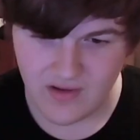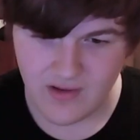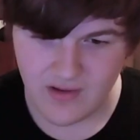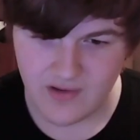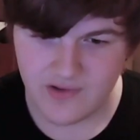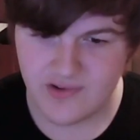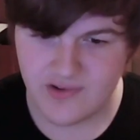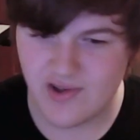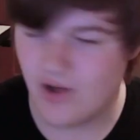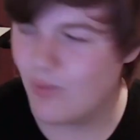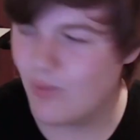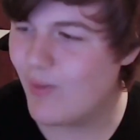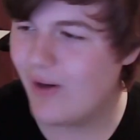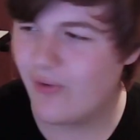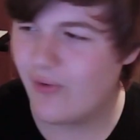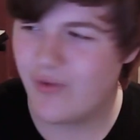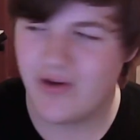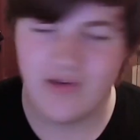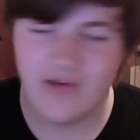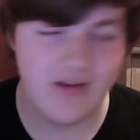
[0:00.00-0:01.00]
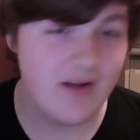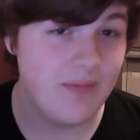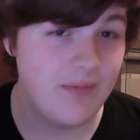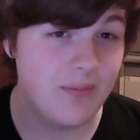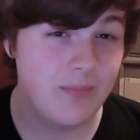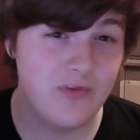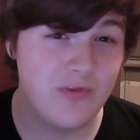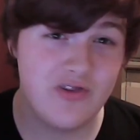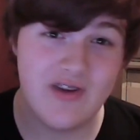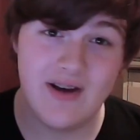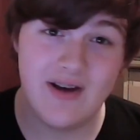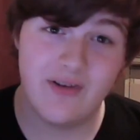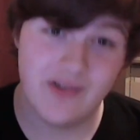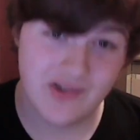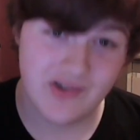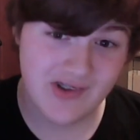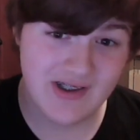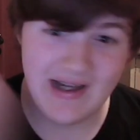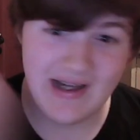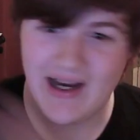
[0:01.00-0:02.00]
So while Qt Shell
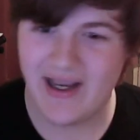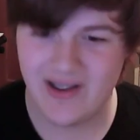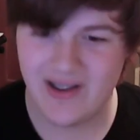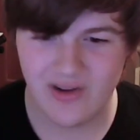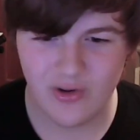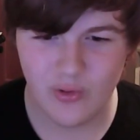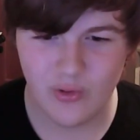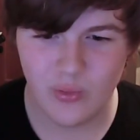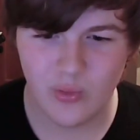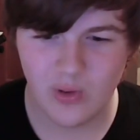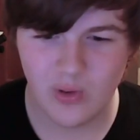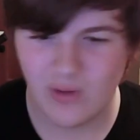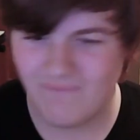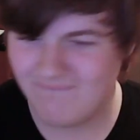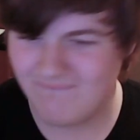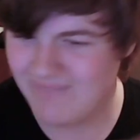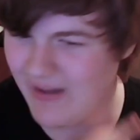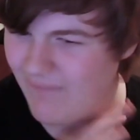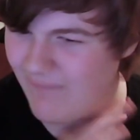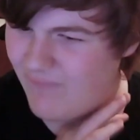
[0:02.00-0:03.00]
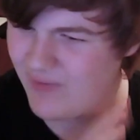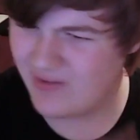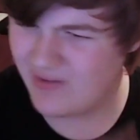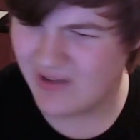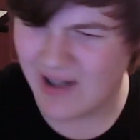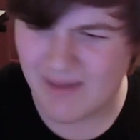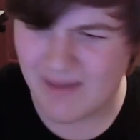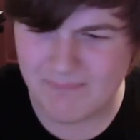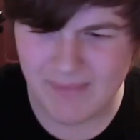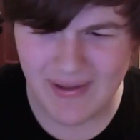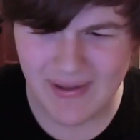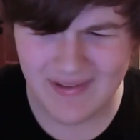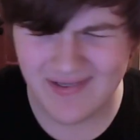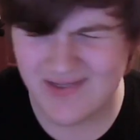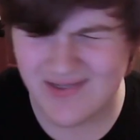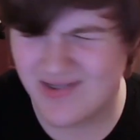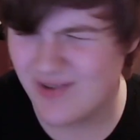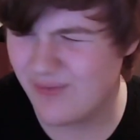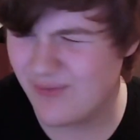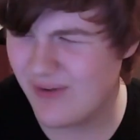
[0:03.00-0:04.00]
is kind of cool, I would not buy
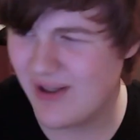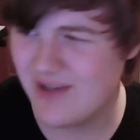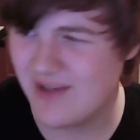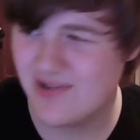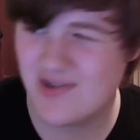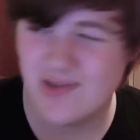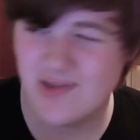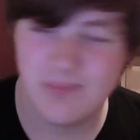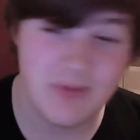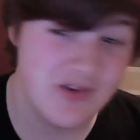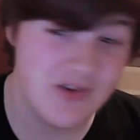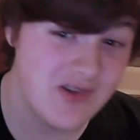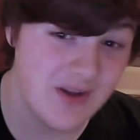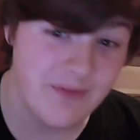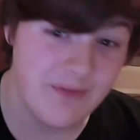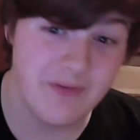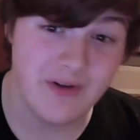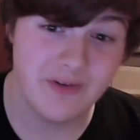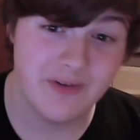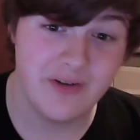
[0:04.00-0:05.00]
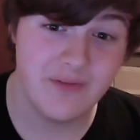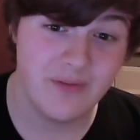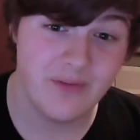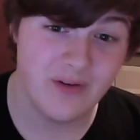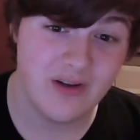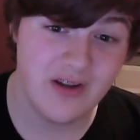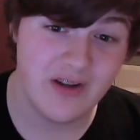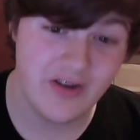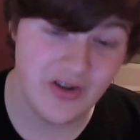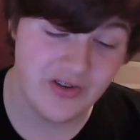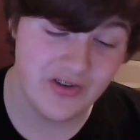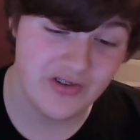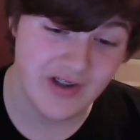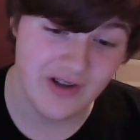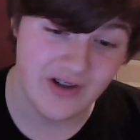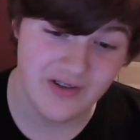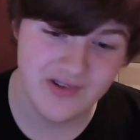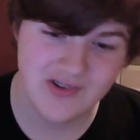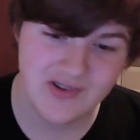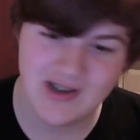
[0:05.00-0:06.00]
this device specifically for Qt
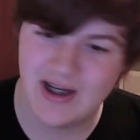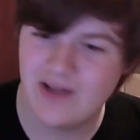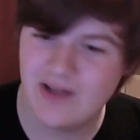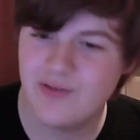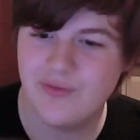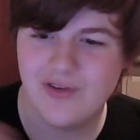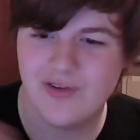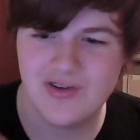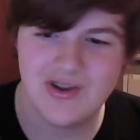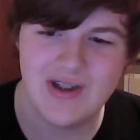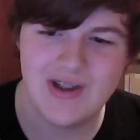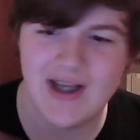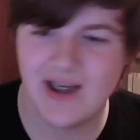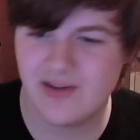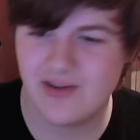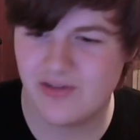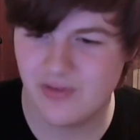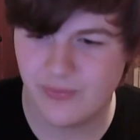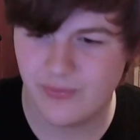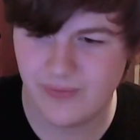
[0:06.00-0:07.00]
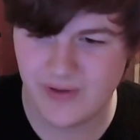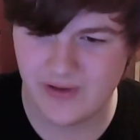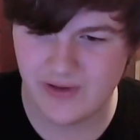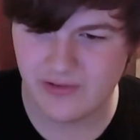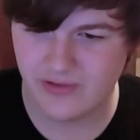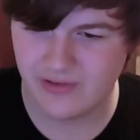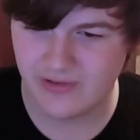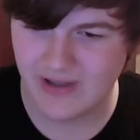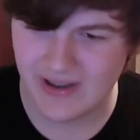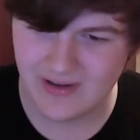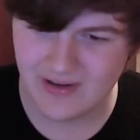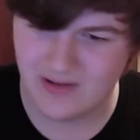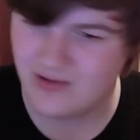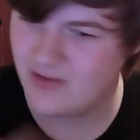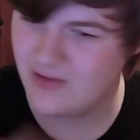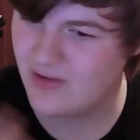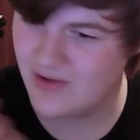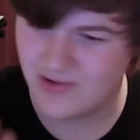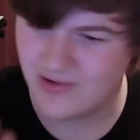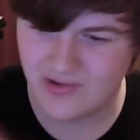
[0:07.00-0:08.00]
Shell. It's kind of just an extra feature that
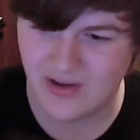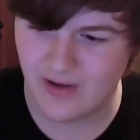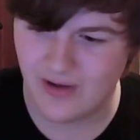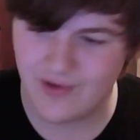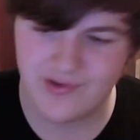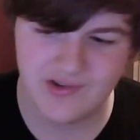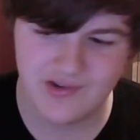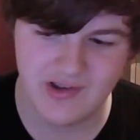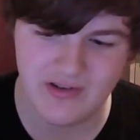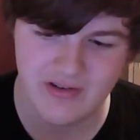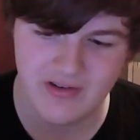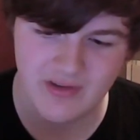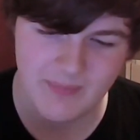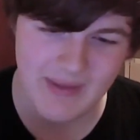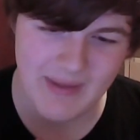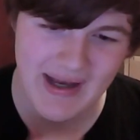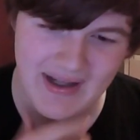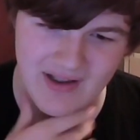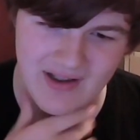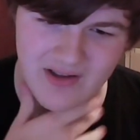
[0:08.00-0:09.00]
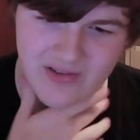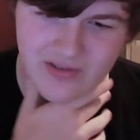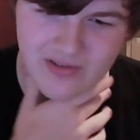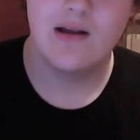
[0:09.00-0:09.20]
is tossed into the package.